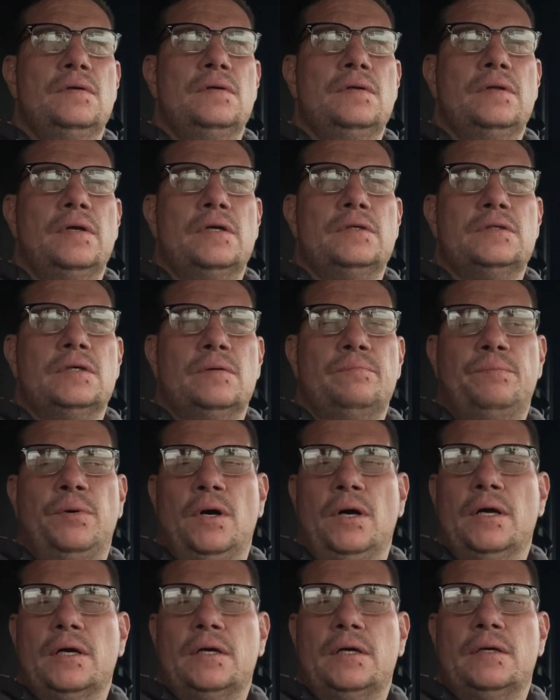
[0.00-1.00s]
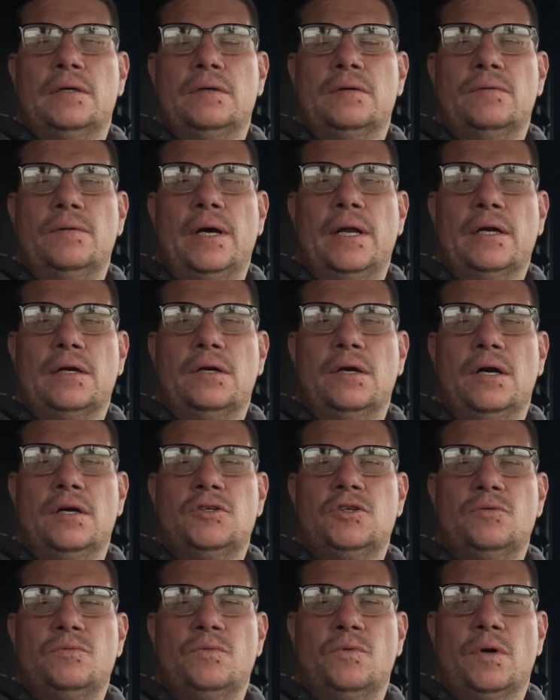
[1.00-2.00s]
there's a park right
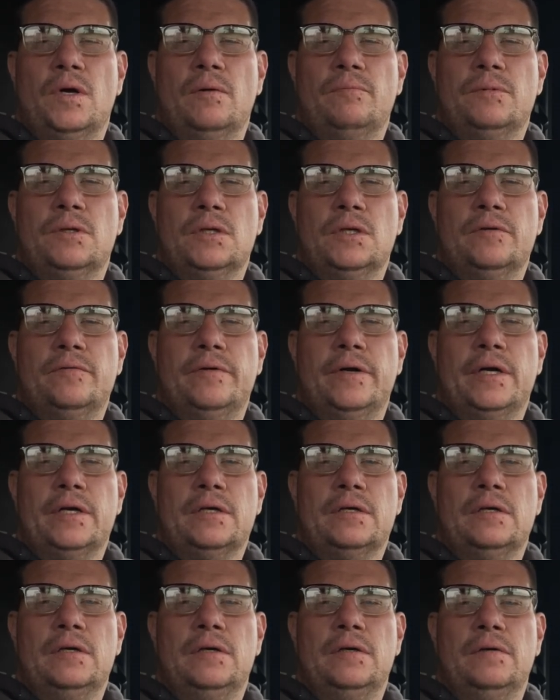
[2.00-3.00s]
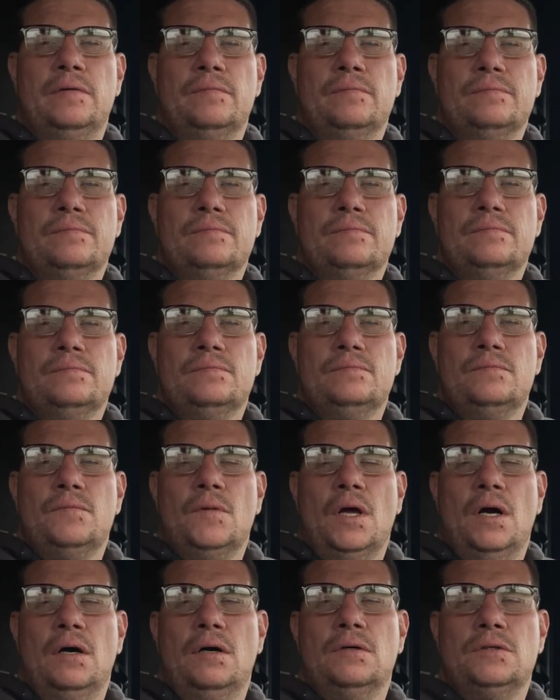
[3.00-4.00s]
across from where I'm delivering.
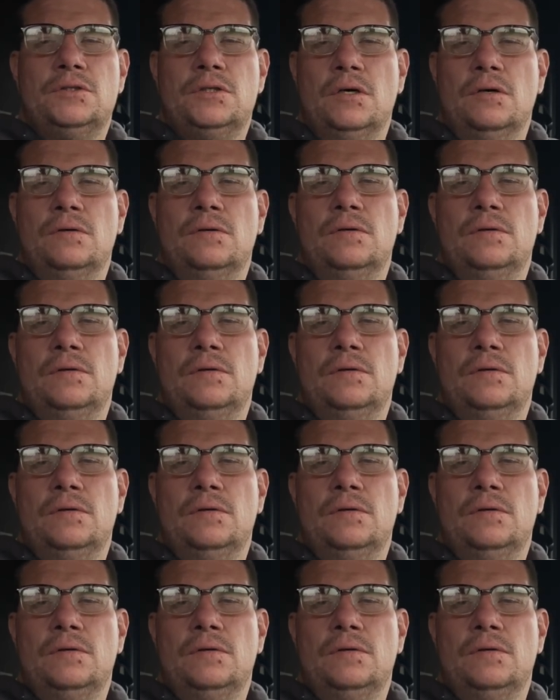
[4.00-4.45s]
Oh, so